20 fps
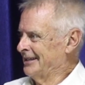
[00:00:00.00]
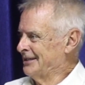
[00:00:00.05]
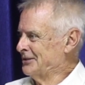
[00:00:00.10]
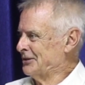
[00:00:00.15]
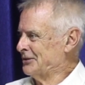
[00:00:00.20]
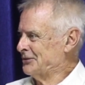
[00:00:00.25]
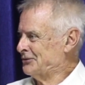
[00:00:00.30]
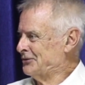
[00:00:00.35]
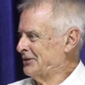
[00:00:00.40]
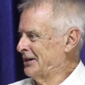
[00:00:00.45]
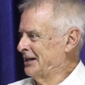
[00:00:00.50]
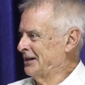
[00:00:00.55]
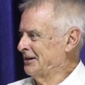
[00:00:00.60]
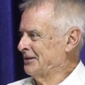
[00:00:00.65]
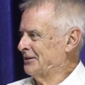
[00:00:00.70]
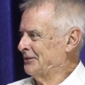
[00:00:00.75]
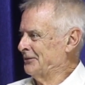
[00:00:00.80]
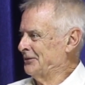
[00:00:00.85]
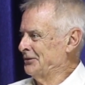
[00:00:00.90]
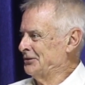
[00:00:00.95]
is Australia
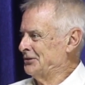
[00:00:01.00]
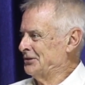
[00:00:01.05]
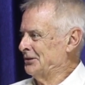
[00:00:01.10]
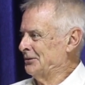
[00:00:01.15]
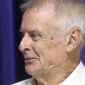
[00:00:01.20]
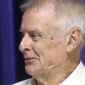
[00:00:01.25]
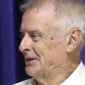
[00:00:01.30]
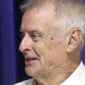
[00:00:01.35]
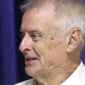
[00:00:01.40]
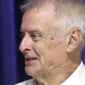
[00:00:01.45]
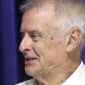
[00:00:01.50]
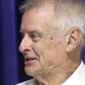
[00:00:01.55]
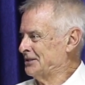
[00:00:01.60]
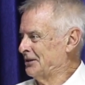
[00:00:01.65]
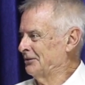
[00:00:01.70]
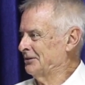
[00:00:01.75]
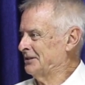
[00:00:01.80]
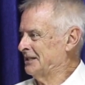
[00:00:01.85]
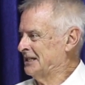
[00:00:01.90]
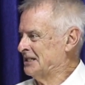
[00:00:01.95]
of the future when
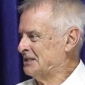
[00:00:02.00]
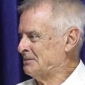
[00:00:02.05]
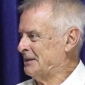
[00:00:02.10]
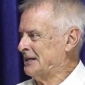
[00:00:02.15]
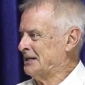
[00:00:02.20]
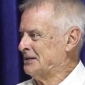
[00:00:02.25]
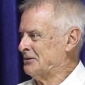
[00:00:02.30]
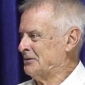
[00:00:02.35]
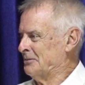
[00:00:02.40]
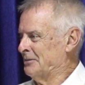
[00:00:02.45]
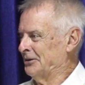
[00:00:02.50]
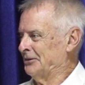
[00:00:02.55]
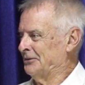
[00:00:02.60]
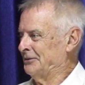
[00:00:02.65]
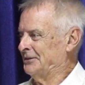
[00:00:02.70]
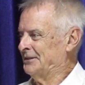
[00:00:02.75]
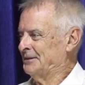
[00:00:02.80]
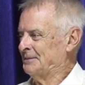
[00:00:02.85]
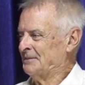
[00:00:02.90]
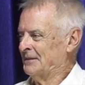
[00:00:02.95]
salt has been
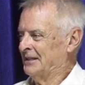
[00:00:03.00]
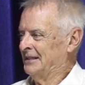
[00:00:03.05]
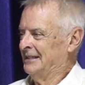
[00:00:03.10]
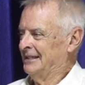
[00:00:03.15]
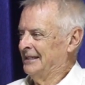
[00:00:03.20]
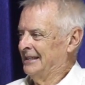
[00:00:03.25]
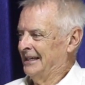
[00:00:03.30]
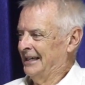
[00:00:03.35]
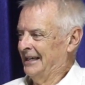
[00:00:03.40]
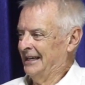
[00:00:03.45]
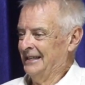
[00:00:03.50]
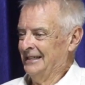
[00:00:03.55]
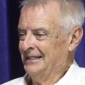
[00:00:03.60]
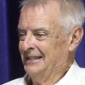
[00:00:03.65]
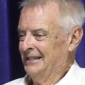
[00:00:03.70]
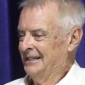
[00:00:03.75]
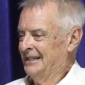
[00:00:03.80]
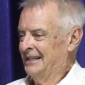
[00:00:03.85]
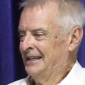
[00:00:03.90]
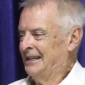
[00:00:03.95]
removed.
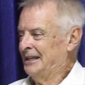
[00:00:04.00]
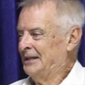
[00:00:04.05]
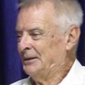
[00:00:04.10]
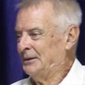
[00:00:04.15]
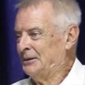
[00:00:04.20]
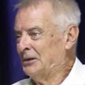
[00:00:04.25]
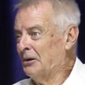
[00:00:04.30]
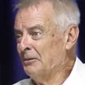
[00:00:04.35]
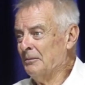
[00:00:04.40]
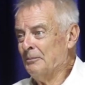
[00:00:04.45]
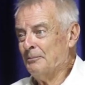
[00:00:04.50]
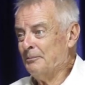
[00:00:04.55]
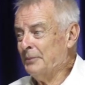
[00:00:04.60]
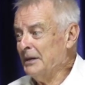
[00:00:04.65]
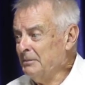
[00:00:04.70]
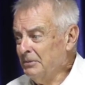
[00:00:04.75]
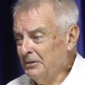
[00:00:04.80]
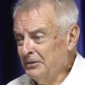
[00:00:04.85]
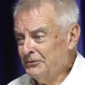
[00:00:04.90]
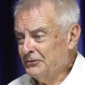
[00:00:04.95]
And
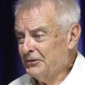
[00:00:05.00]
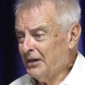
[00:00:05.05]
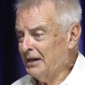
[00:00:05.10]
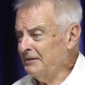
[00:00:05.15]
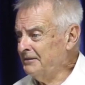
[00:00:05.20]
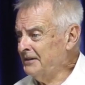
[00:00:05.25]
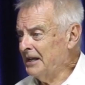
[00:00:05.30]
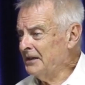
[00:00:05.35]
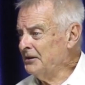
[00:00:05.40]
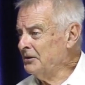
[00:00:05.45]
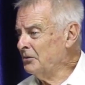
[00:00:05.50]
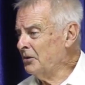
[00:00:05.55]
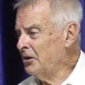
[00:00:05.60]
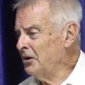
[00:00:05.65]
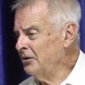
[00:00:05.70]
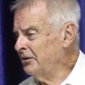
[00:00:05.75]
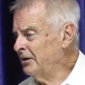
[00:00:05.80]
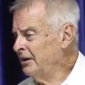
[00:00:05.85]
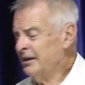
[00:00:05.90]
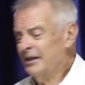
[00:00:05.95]
people who drive down the
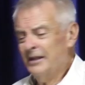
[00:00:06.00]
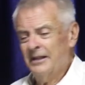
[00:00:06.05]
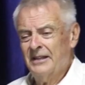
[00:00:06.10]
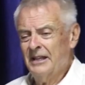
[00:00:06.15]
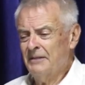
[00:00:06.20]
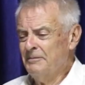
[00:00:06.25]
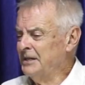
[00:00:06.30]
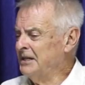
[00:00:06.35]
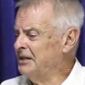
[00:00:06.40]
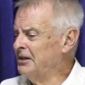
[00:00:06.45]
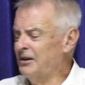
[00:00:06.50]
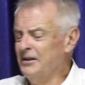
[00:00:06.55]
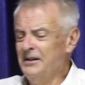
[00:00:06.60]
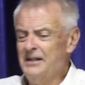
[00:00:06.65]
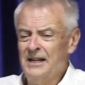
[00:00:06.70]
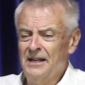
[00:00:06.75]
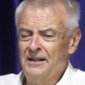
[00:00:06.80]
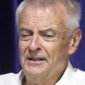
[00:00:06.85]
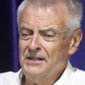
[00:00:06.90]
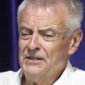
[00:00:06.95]
road, they've been going
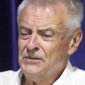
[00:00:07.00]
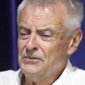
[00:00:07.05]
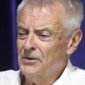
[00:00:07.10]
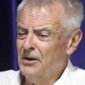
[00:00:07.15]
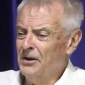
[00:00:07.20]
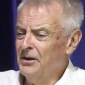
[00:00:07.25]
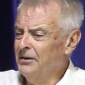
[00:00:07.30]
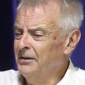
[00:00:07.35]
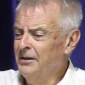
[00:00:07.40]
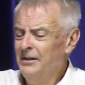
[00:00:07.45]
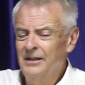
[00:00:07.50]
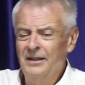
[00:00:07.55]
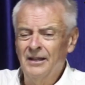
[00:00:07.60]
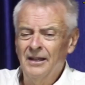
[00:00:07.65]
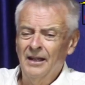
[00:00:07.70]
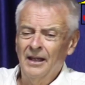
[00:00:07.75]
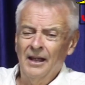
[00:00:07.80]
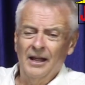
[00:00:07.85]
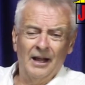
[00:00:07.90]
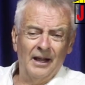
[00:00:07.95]
down this road
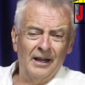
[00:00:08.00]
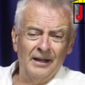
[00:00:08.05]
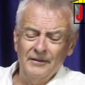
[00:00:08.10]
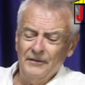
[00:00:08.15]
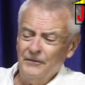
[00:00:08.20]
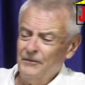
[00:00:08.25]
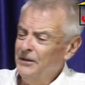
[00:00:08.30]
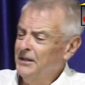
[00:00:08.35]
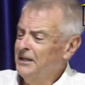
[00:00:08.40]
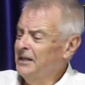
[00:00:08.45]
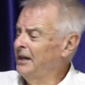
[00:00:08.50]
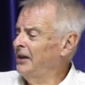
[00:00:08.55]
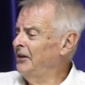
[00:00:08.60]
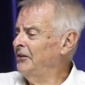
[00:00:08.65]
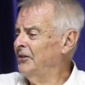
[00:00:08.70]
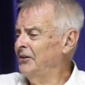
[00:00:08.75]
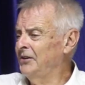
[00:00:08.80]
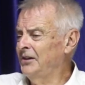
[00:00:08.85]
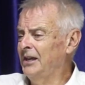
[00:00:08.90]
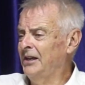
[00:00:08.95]
for
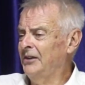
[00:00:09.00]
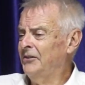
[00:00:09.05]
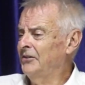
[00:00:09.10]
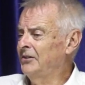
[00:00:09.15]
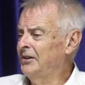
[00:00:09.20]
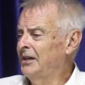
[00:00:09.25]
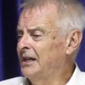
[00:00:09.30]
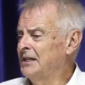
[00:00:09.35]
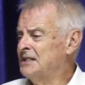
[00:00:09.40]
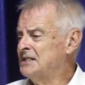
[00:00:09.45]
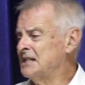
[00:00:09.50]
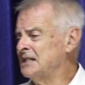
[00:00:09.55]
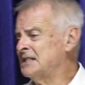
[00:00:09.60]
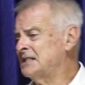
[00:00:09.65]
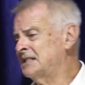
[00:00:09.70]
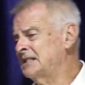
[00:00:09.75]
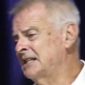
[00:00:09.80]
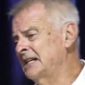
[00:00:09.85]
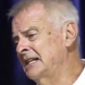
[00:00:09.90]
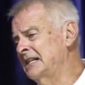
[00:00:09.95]
years and years and years,
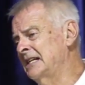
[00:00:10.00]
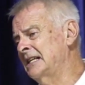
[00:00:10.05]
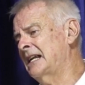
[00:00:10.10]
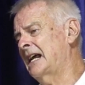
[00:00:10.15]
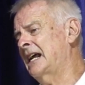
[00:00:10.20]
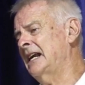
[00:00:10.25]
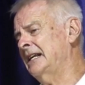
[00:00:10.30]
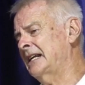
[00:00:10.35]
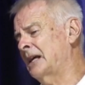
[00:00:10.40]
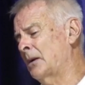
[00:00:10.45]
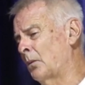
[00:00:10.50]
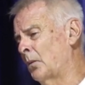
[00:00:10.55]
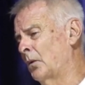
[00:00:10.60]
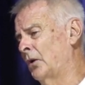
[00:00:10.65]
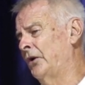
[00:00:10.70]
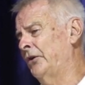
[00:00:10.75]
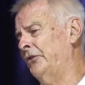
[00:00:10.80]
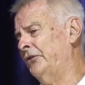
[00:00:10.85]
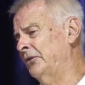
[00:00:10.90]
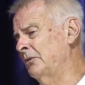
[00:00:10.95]
just seeing the land get
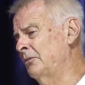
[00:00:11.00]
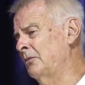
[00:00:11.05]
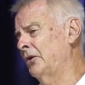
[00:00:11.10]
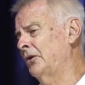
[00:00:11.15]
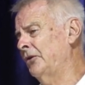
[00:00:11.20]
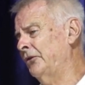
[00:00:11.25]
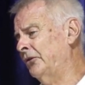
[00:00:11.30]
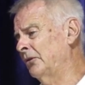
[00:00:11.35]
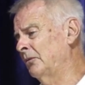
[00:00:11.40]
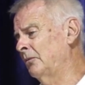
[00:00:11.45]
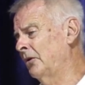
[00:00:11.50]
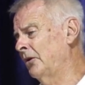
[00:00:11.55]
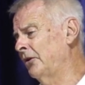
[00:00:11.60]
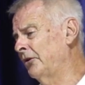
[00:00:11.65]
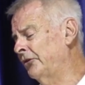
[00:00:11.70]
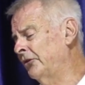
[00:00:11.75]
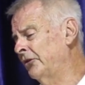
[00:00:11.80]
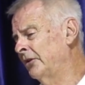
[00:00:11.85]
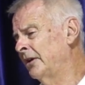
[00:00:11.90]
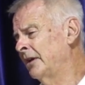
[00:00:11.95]
worse and worse and
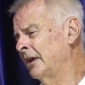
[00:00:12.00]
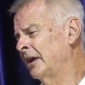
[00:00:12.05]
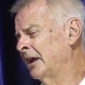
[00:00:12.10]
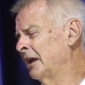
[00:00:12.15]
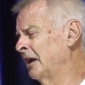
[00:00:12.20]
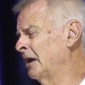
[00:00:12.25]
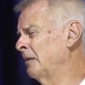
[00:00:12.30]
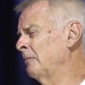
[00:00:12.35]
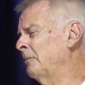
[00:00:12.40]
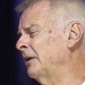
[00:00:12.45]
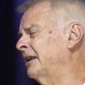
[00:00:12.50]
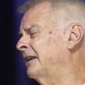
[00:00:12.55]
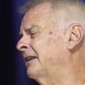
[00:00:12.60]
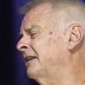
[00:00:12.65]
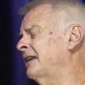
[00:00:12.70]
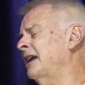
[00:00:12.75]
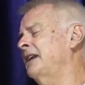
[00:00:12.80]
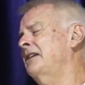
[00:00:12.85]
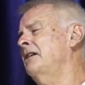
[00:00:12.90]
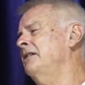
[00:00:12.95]
worse.
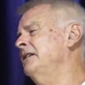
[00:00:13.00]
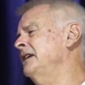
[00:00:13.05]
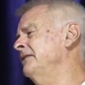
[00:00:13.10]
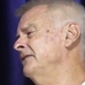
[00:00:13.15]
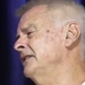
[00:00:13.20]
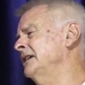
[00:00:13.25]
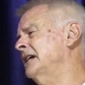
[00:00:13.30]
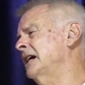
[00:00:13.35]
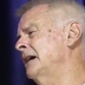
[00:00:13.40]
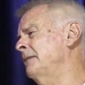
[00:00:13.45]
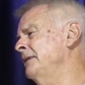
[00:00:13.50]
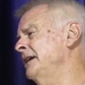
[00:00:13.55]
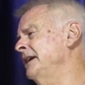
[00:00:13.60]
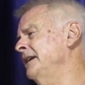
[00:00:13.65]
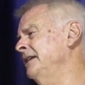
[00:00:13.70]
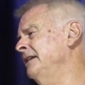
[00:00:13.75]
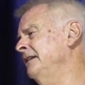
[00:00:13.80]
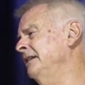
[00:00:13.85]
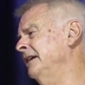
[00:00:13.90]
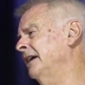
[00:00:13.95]
But they don't even come
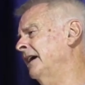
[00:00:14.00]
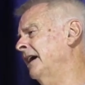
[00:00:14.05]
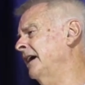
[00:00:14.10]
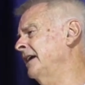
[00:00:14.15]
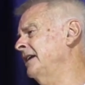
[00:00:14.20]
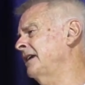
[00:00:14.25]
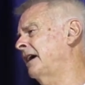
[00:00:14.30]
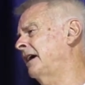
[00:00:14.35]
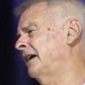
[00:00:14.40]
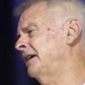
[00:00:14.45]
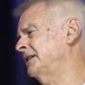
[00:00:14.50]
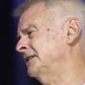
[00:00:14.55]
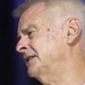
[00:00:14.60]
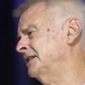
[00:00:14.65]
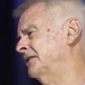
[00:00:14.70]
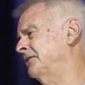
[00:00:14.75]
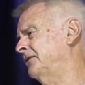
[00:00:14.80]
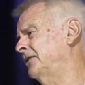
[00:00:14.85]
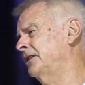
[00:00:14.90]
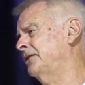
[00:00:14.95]
in and
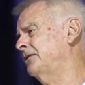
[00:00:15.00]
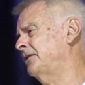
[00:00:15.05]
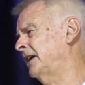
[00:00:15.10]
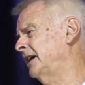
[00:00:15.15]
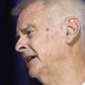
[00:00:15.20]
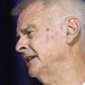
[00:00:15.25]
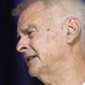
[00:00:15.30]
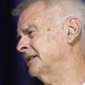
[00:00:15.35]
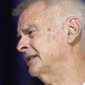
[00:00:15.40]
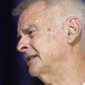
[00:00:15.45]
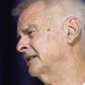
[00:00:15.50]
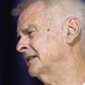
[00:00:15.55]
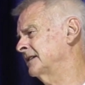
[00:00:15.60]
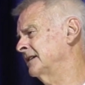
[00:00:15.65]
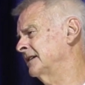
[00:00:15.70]
ask for advice.